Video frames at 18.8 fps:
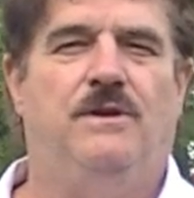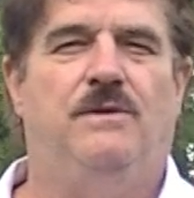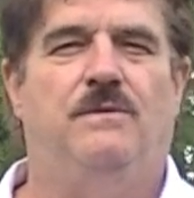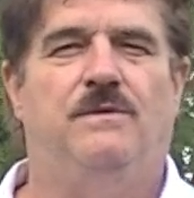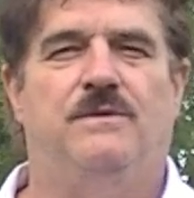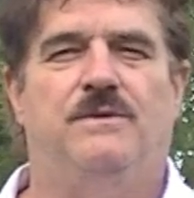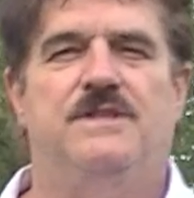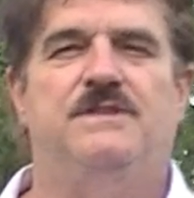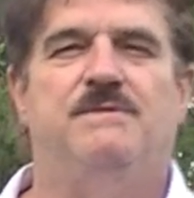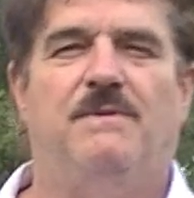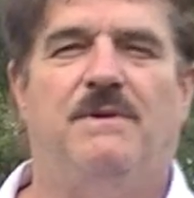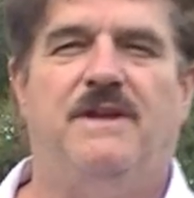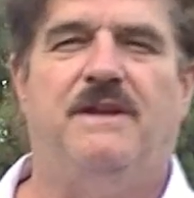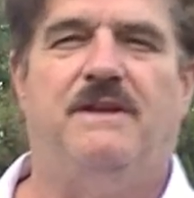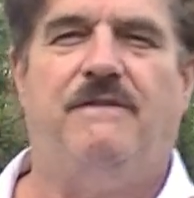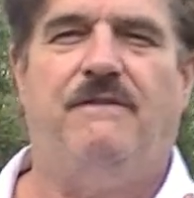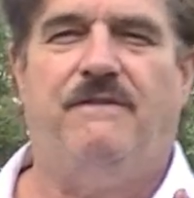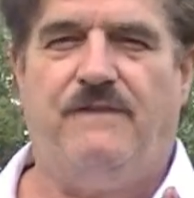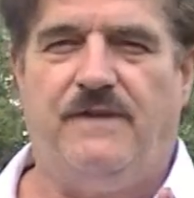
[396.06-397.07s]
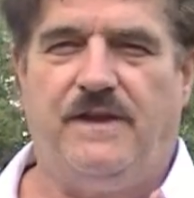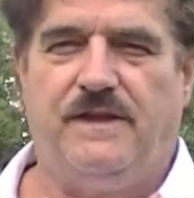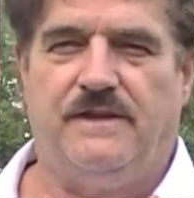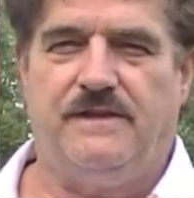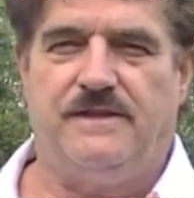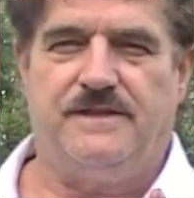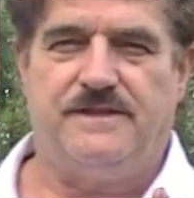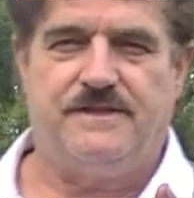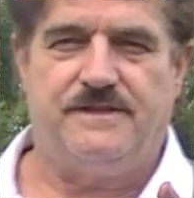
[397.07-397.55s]
When this blanket
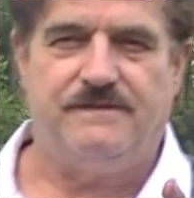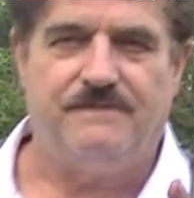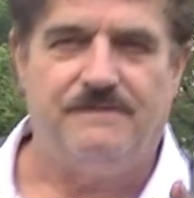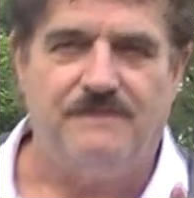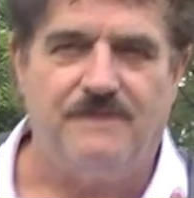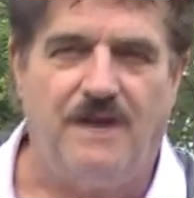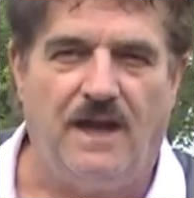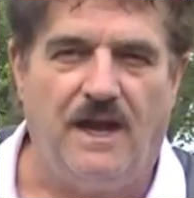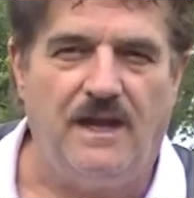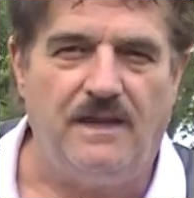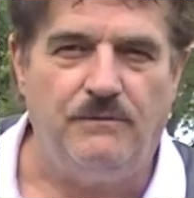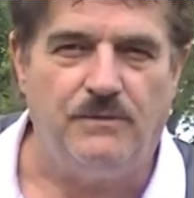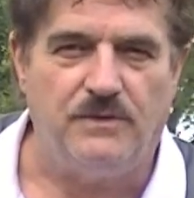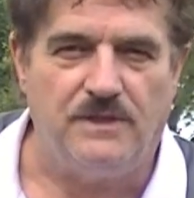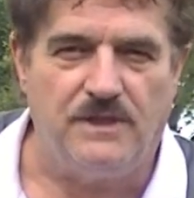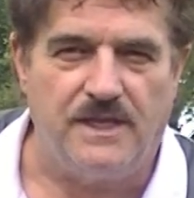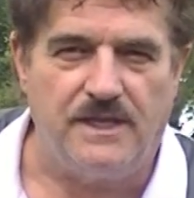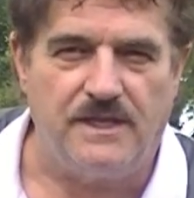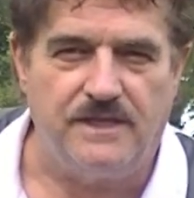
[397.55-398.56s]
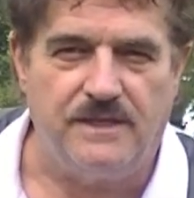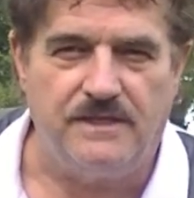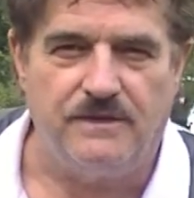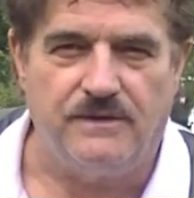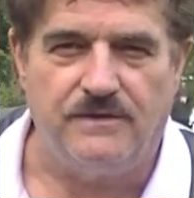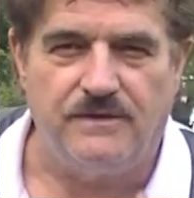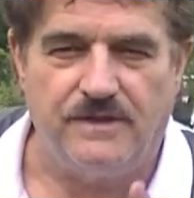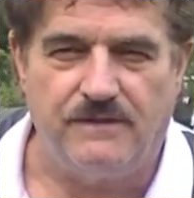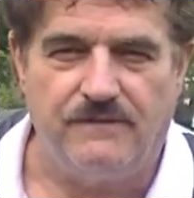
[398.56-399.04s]
fails, I will let you
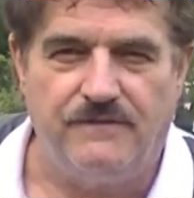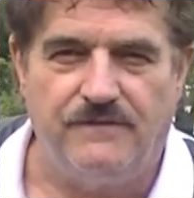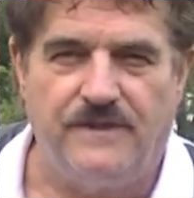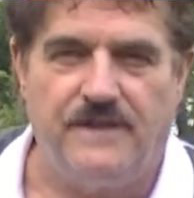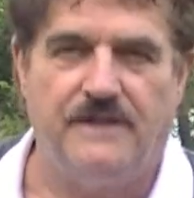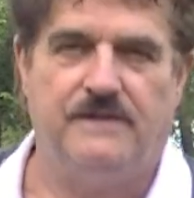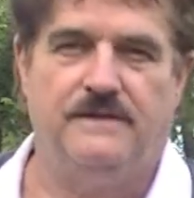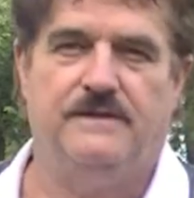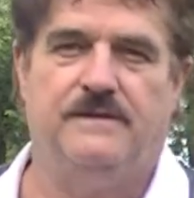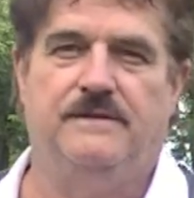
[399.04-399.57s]
know that it failed.